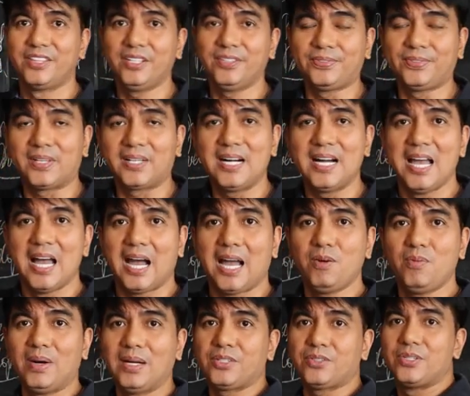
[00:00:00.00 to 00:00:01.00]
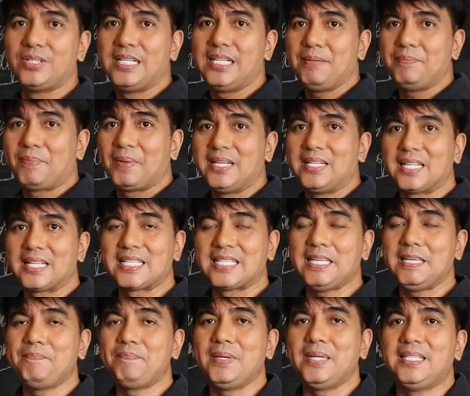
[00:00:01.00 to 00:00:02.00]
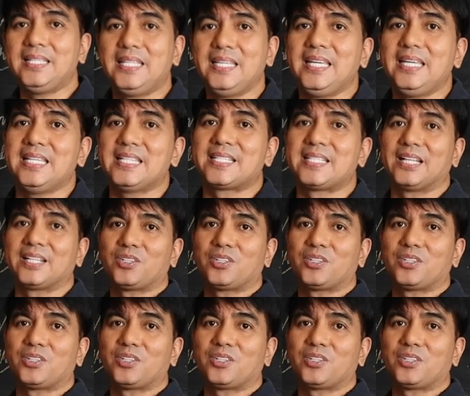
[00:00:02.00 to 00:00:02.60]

Therefore, I want to deepen that CPD is